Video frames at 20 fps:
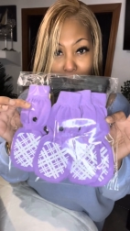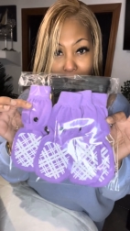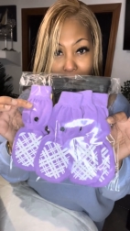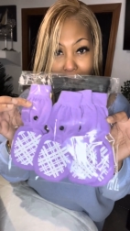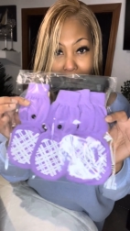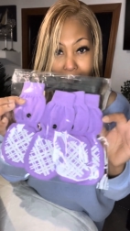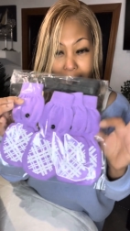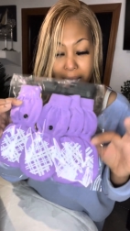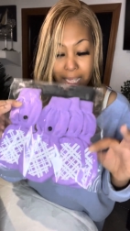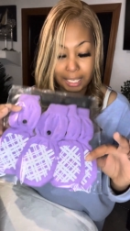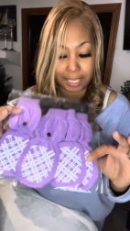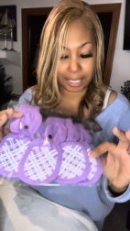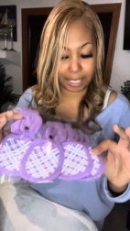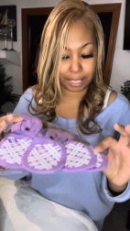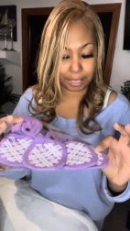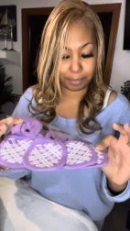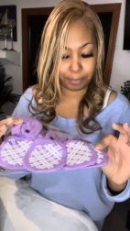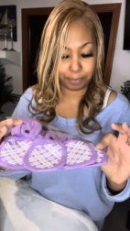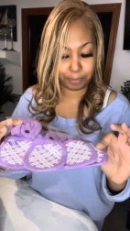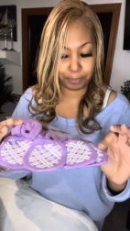socks
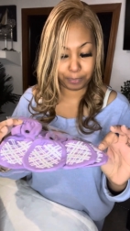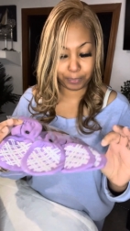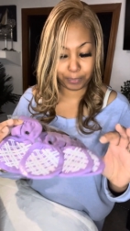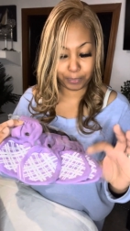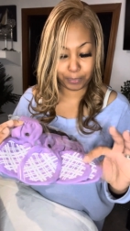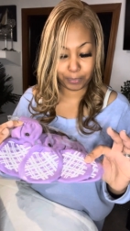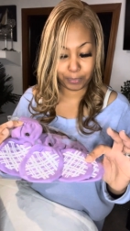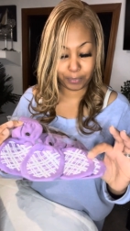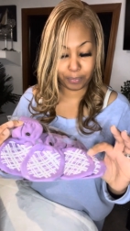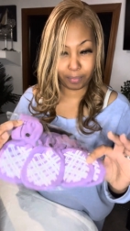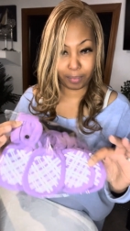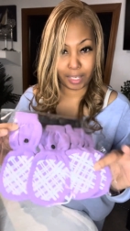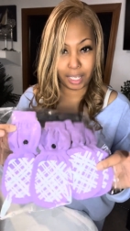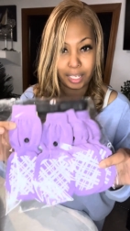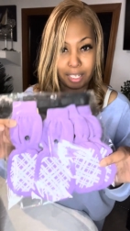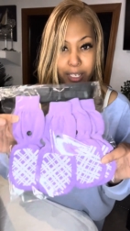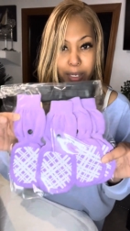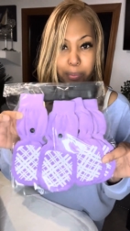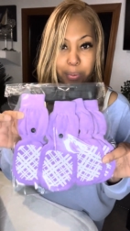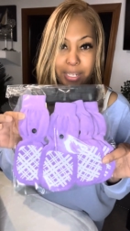
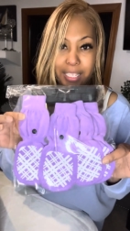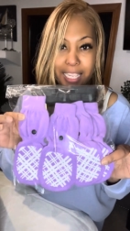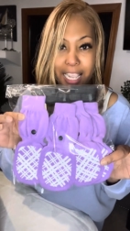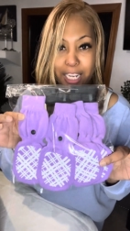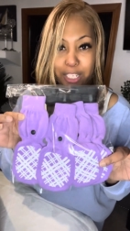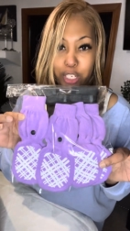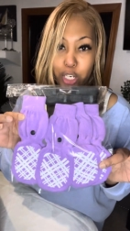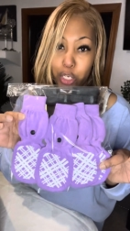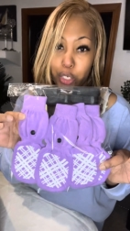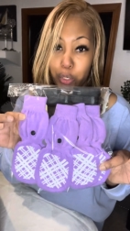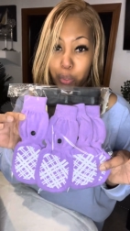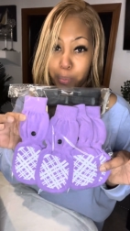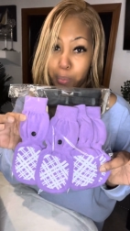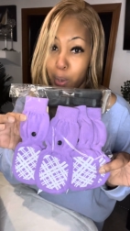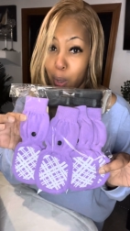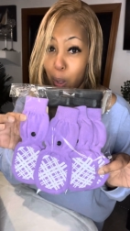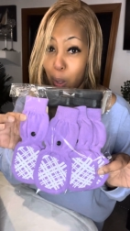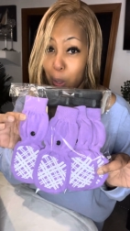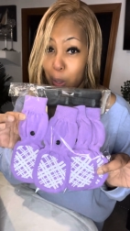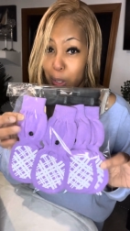to protect her little
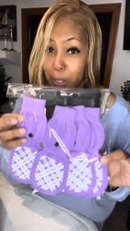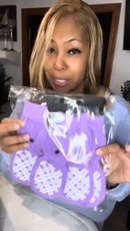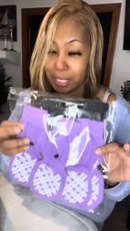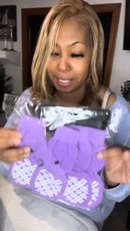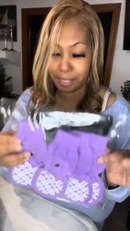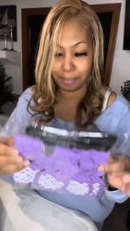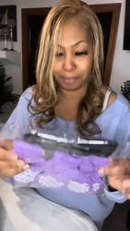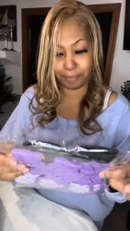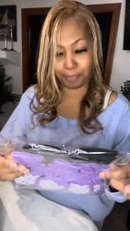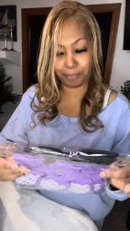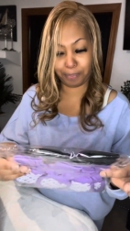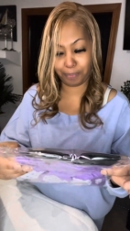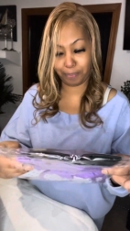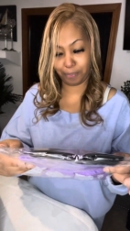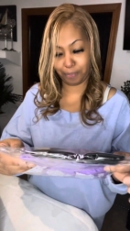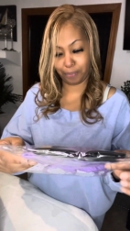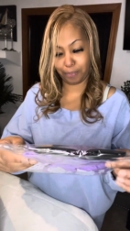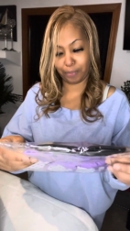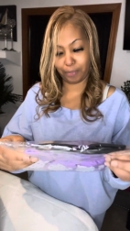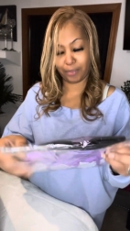paws.
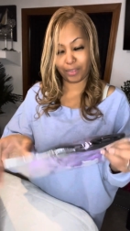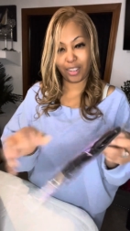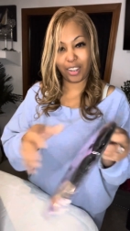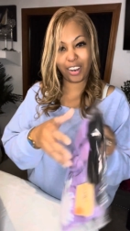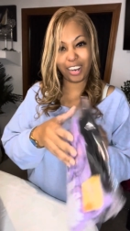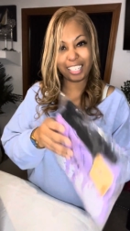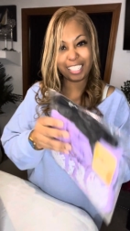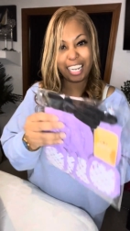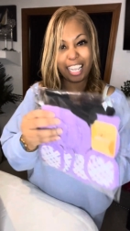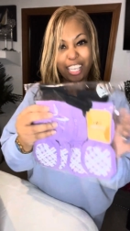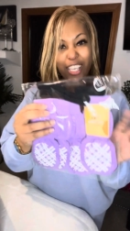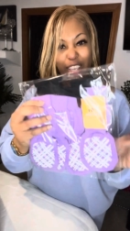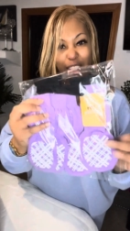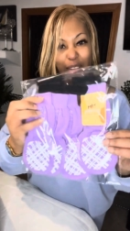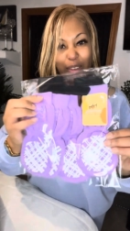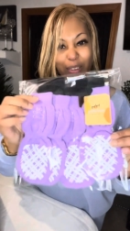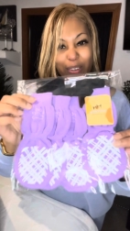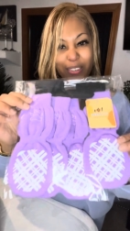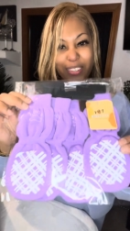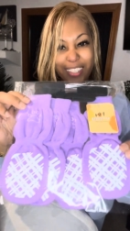Aren't they
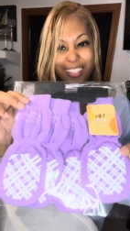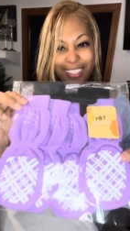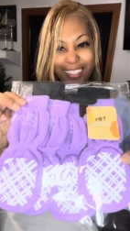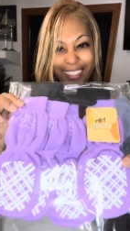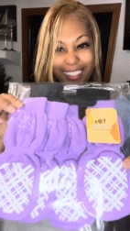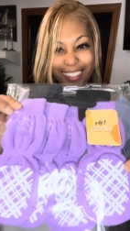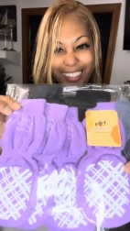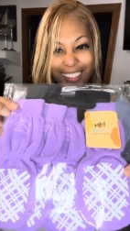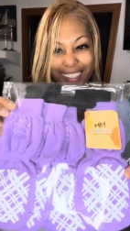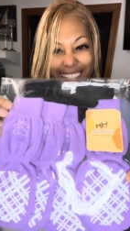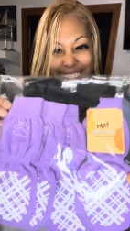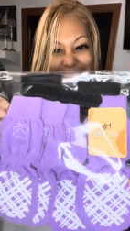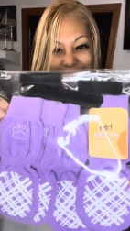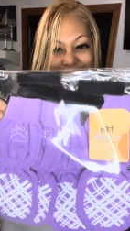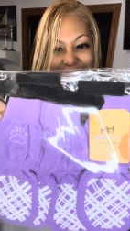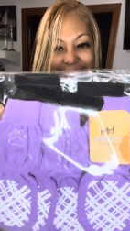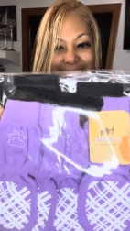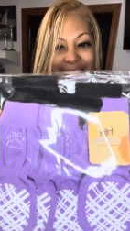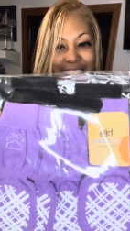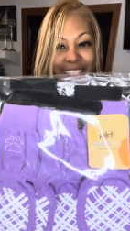cute?
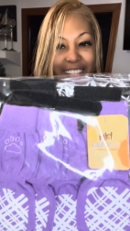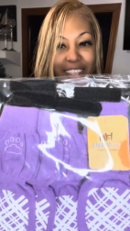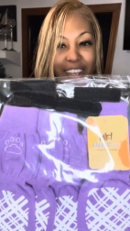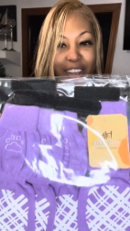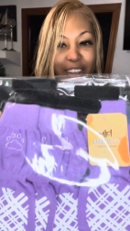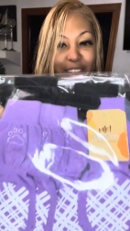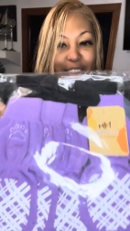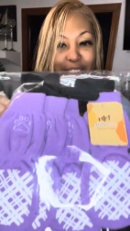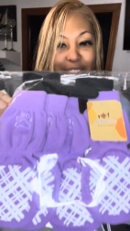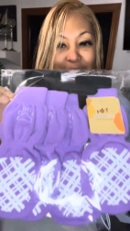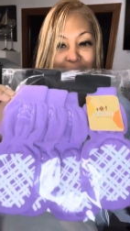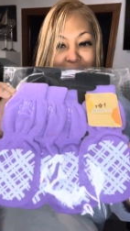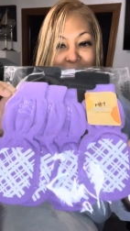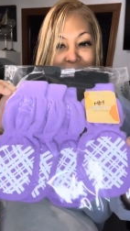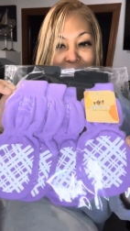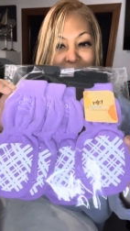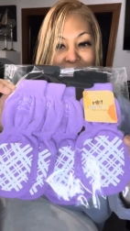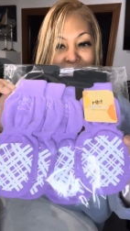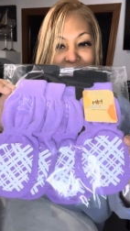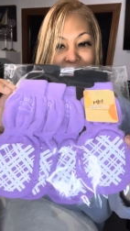Look at those.
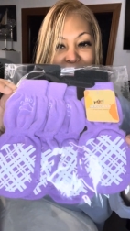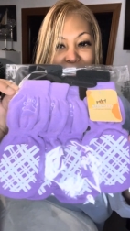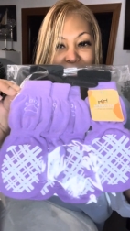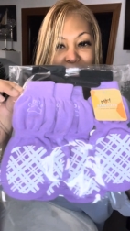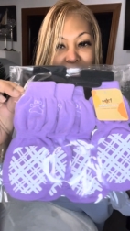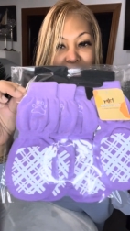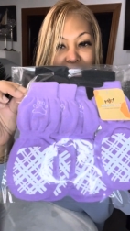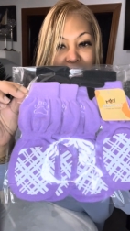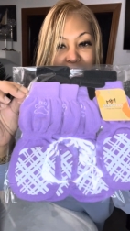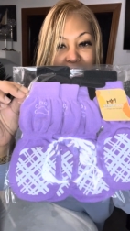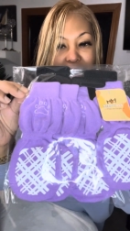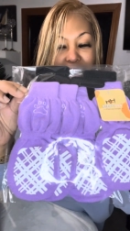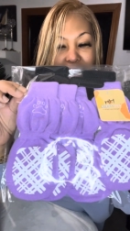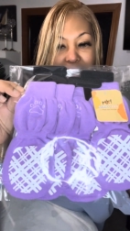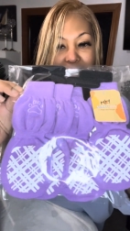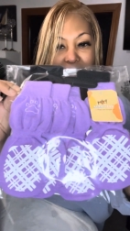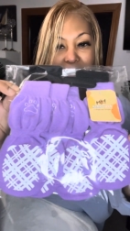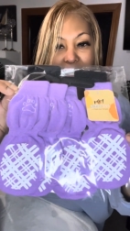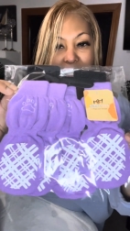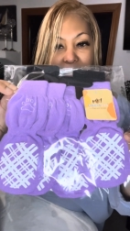
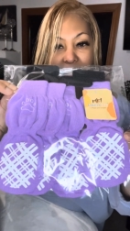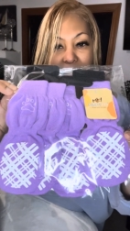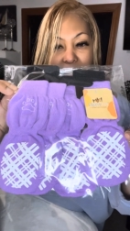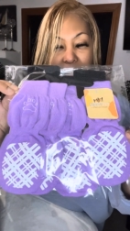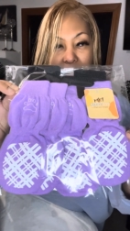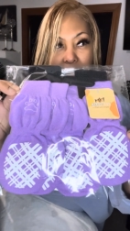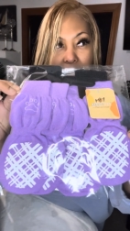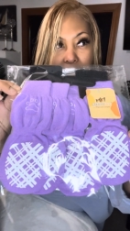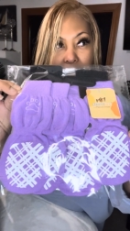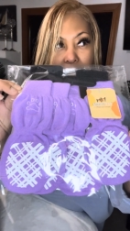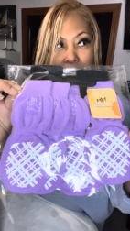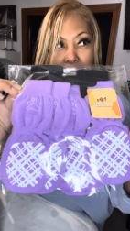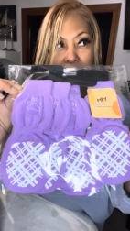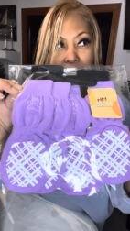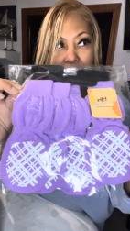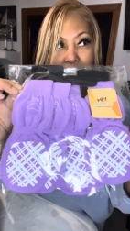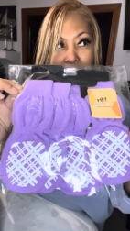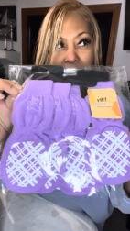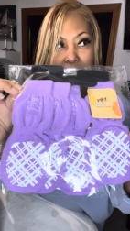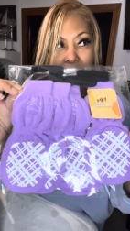This is the,
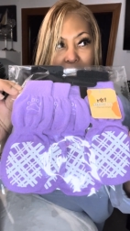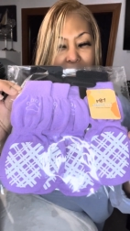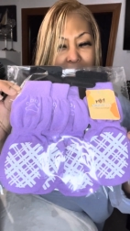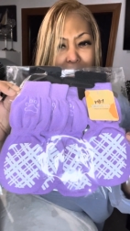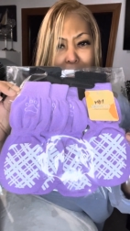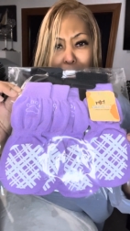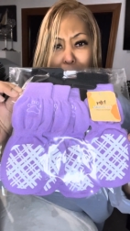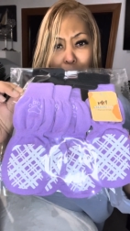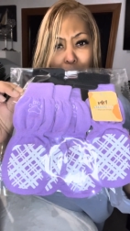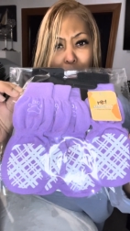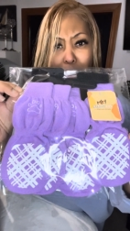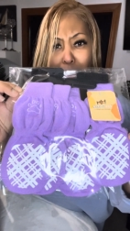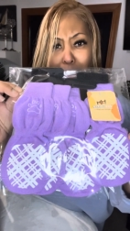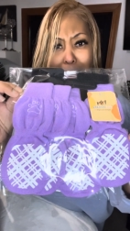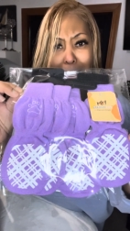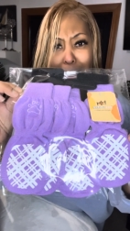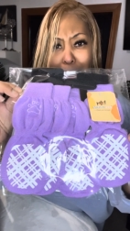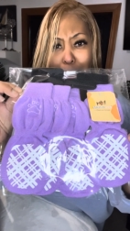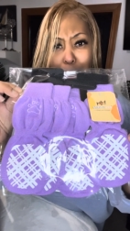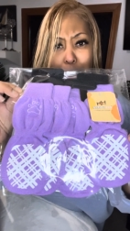it's either the
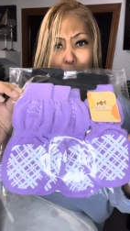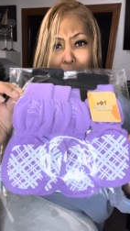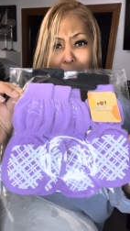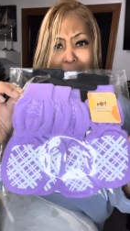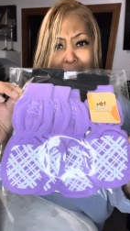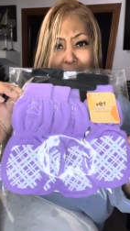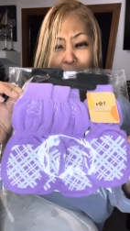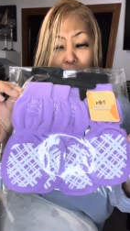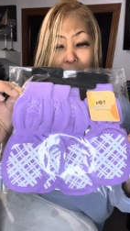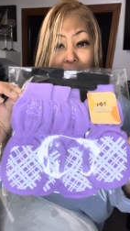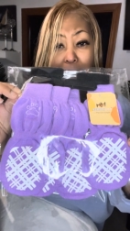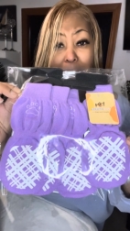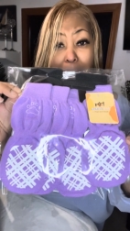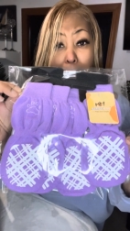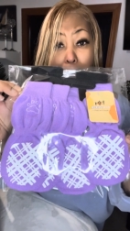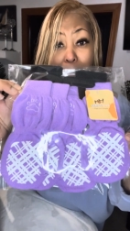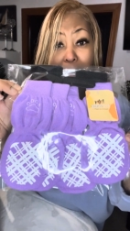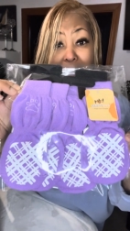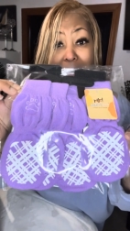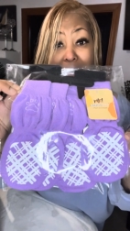2X or the 3X, whatever the
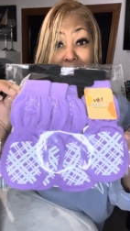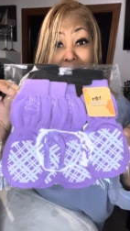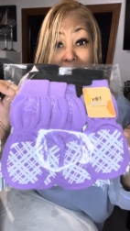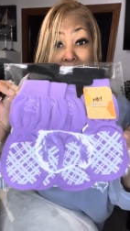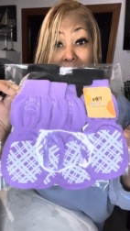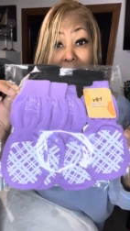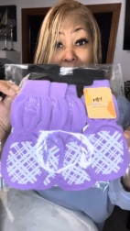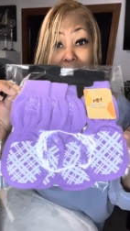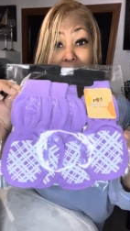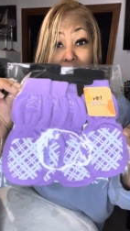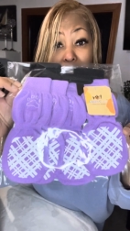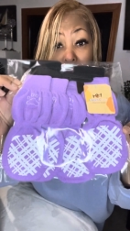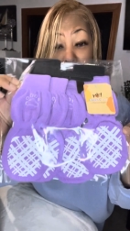biggest size